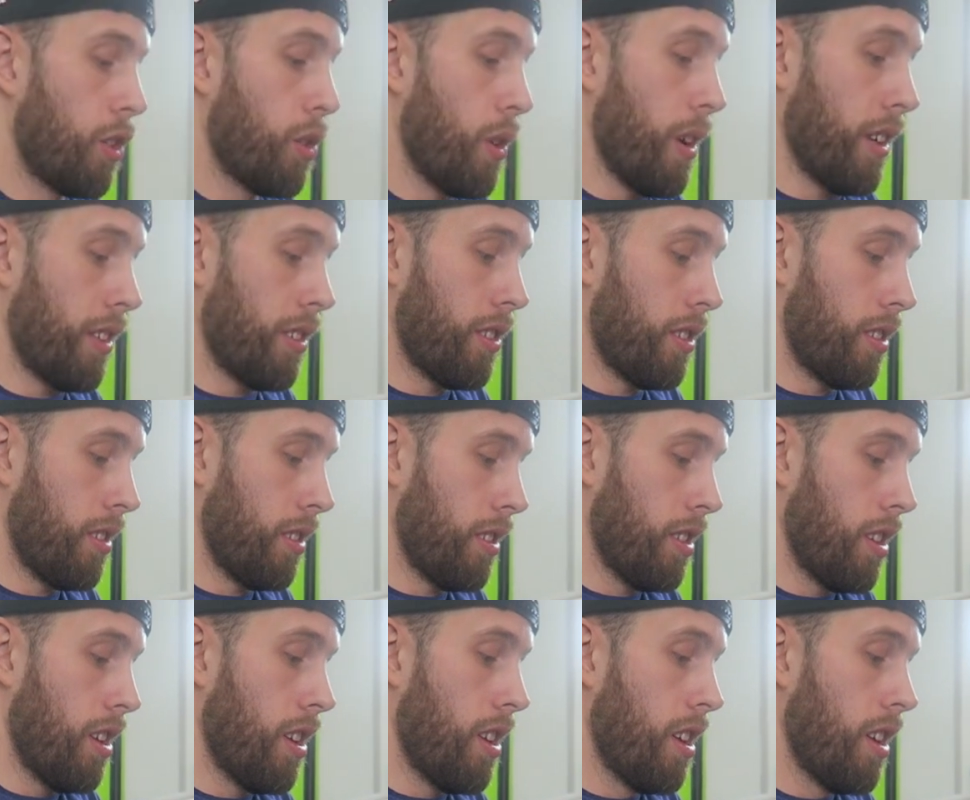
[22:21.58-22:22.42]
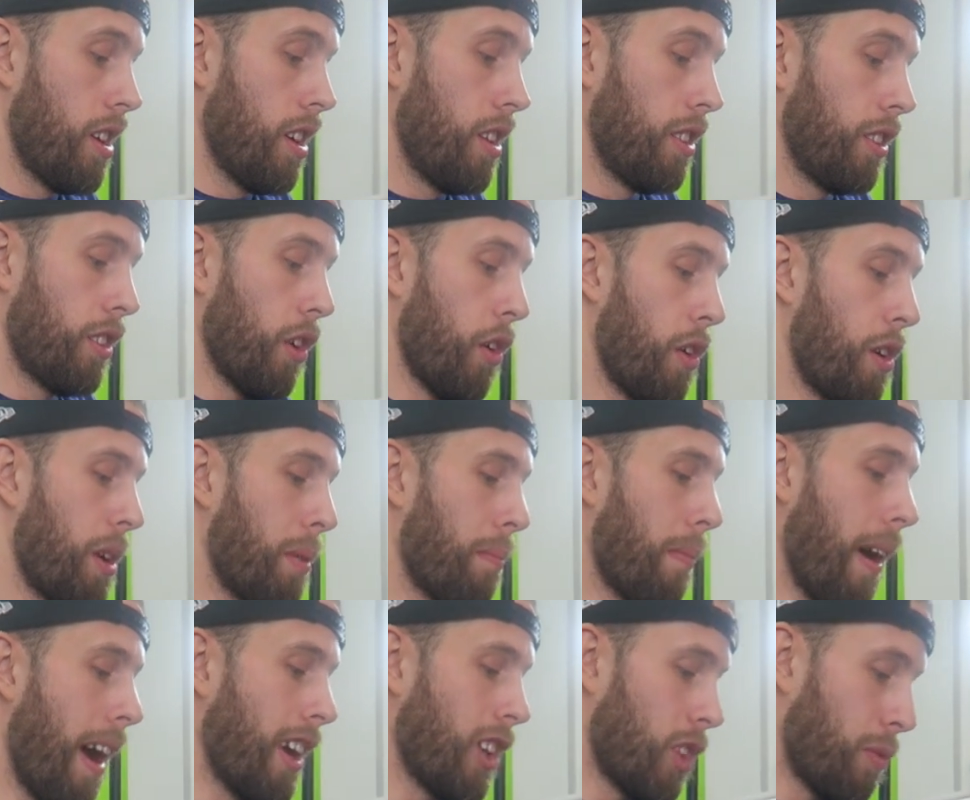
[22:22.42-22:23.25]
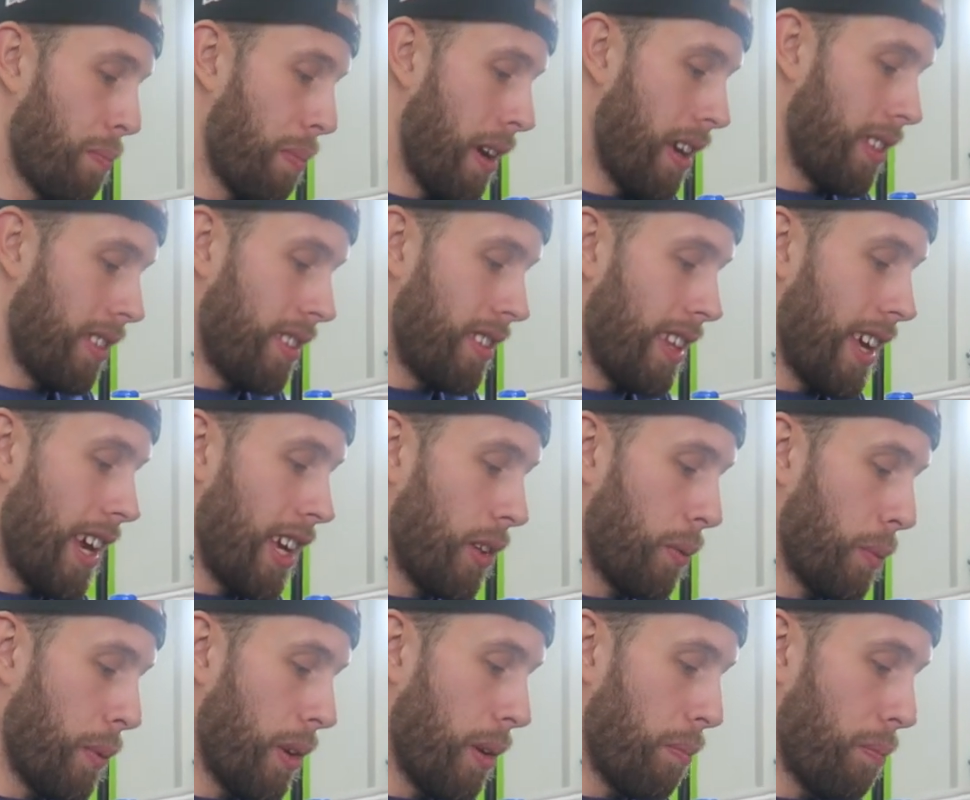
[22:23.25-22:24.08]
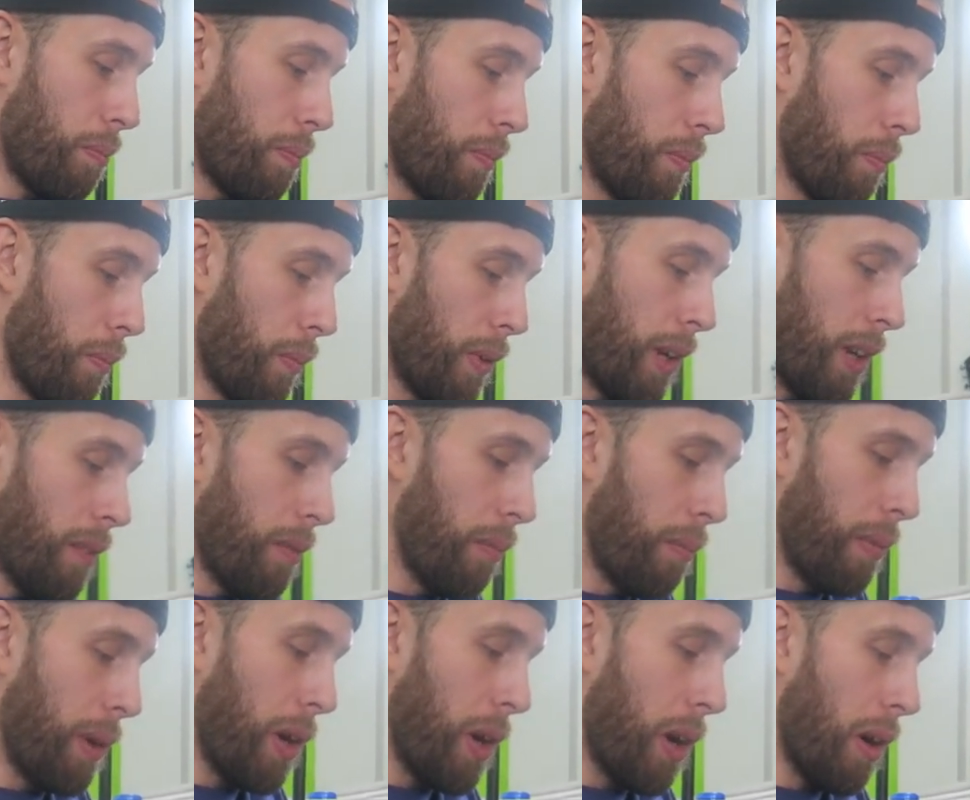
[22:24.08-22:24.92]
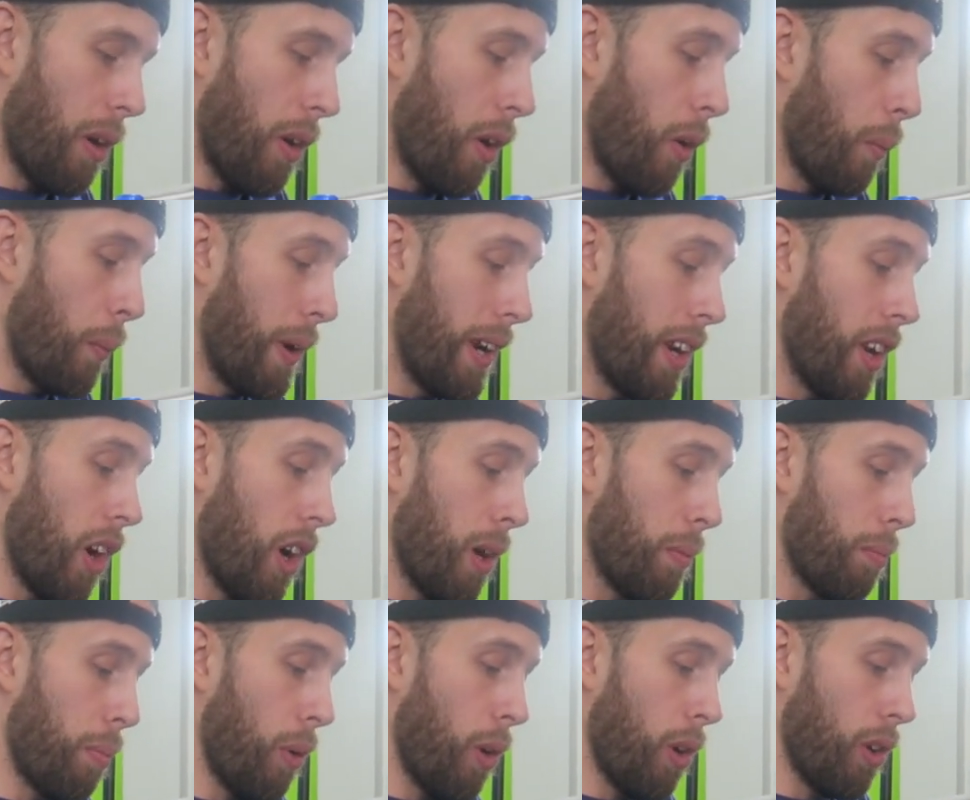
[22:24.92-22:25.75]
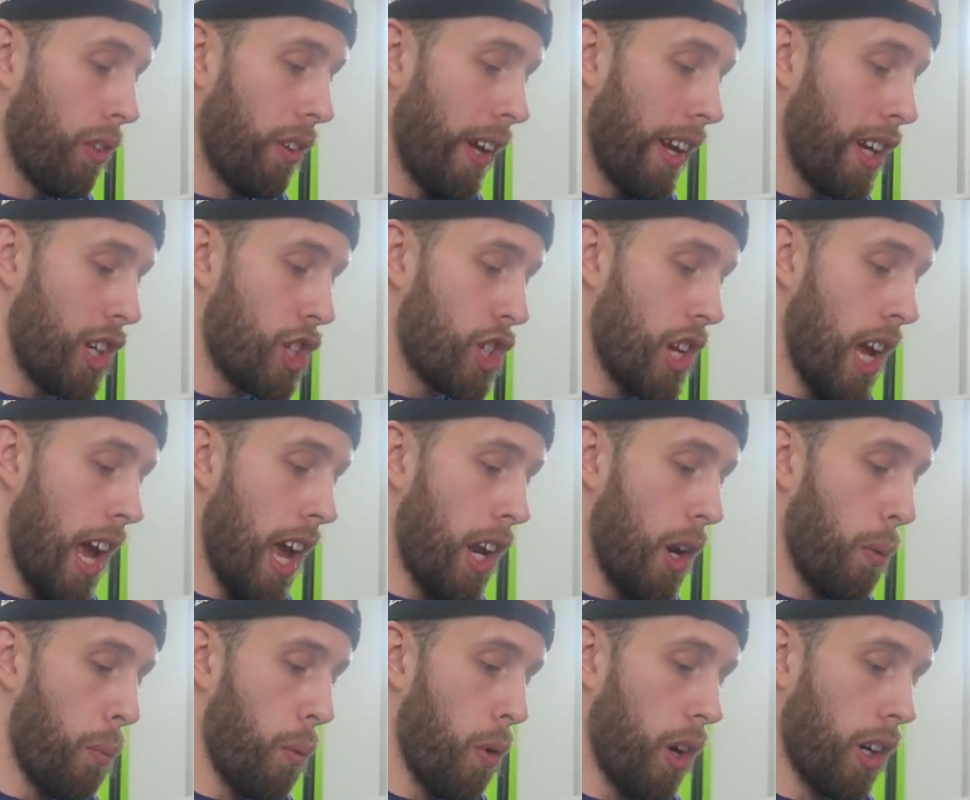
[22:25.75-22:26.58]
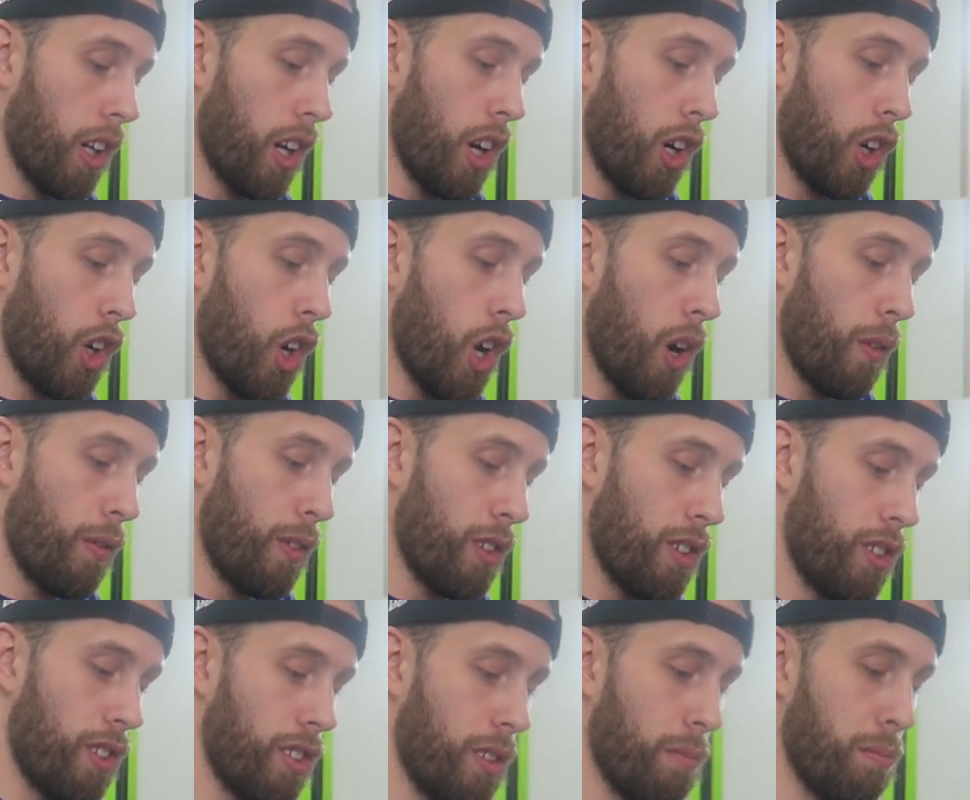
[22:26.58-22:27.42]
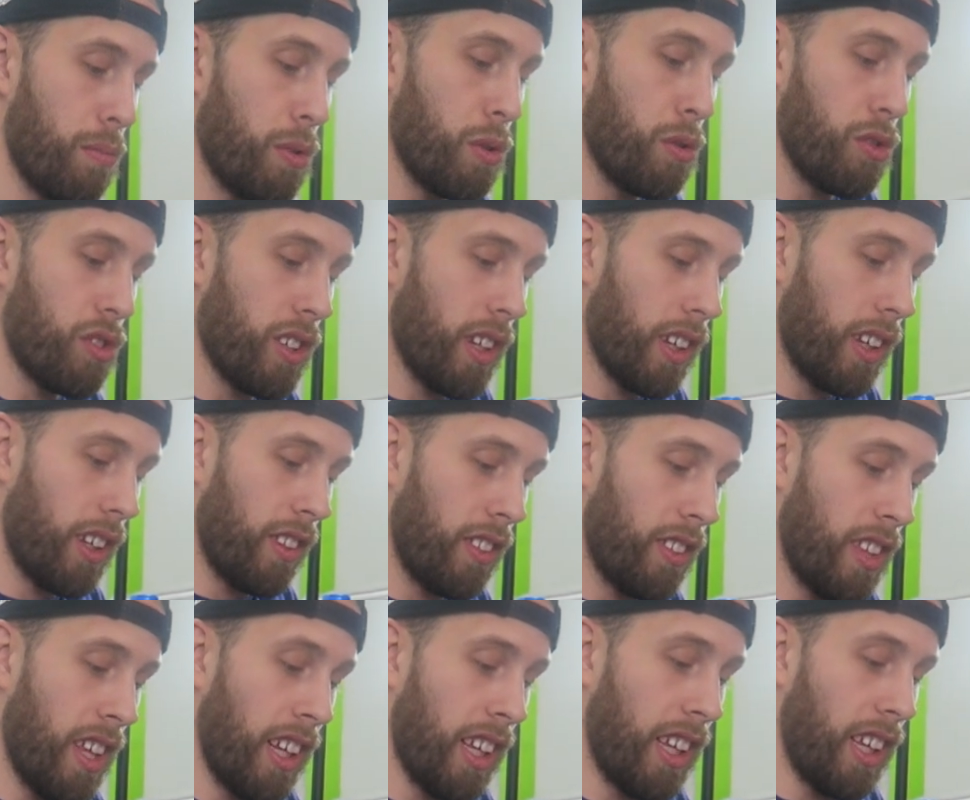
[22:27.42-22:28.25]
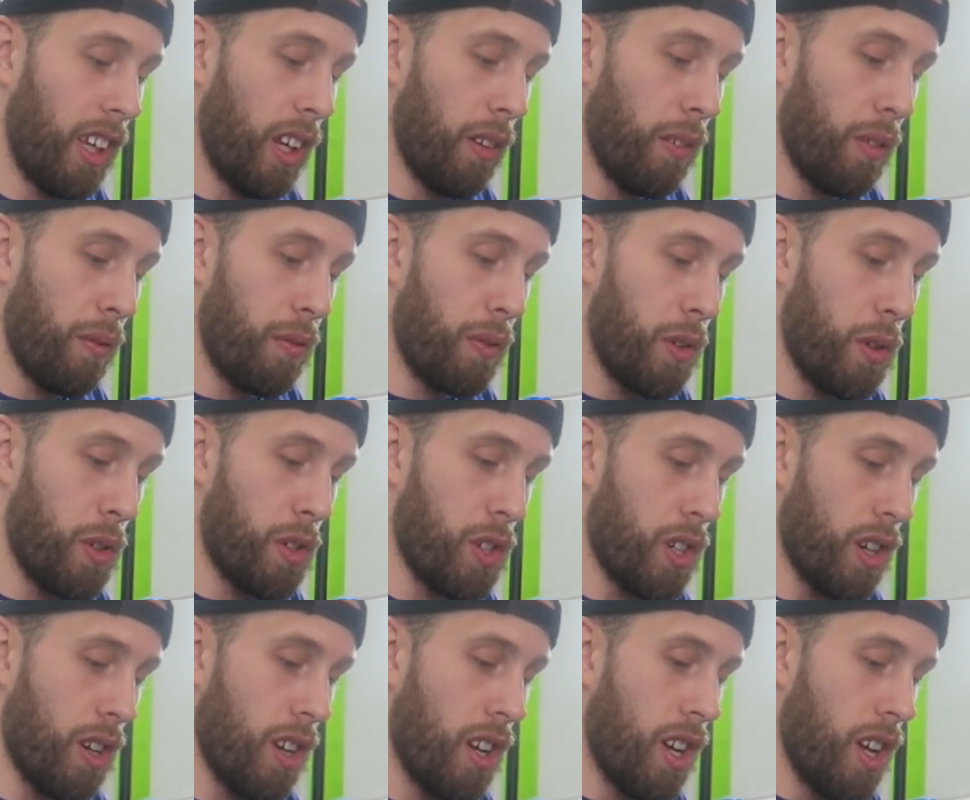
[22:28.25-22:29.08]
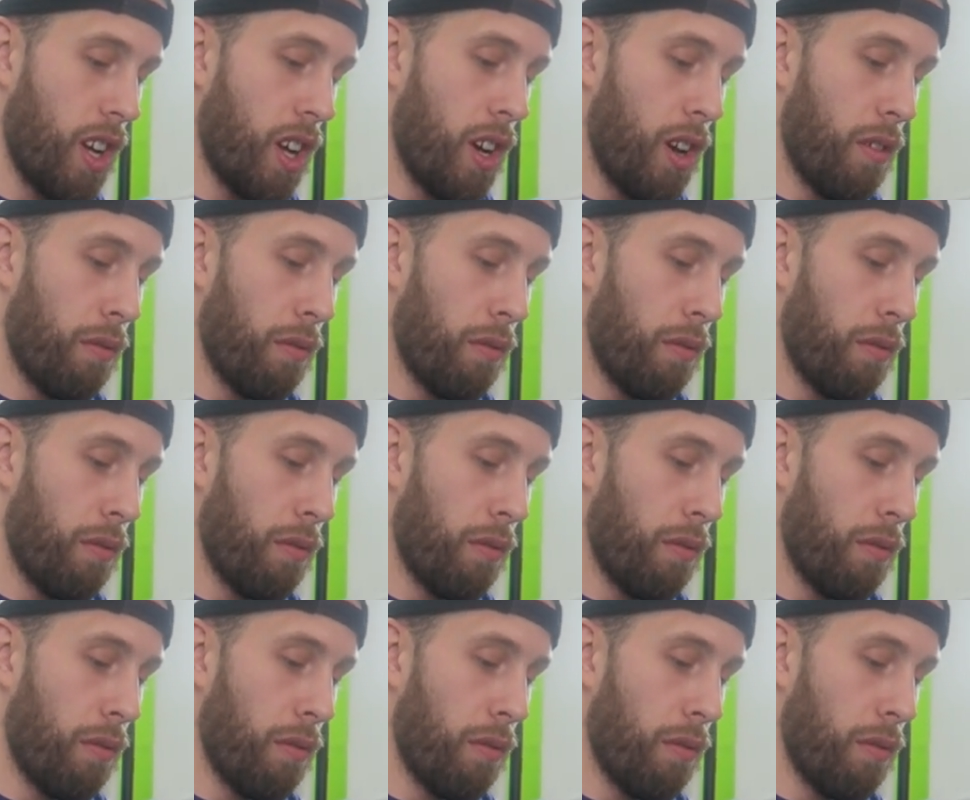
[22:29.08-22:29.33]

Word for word: Chris, during the MySpace days, we'd we'd be or we'd up all night chatting and working on covers and music, thinking of the future,